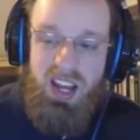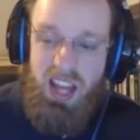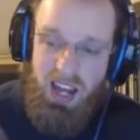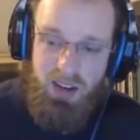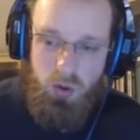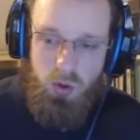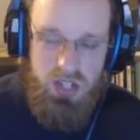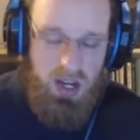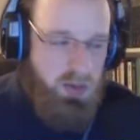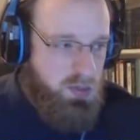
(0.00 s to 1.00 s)
and, of course,
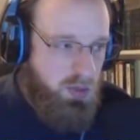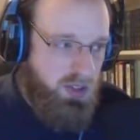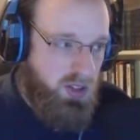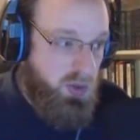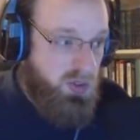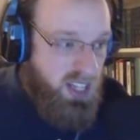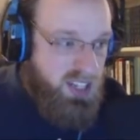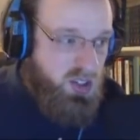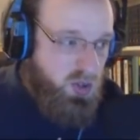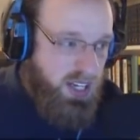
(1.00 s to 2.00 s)
how we split the loot.
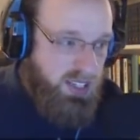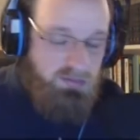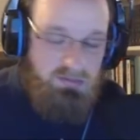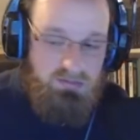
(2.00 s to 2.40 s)
That's great.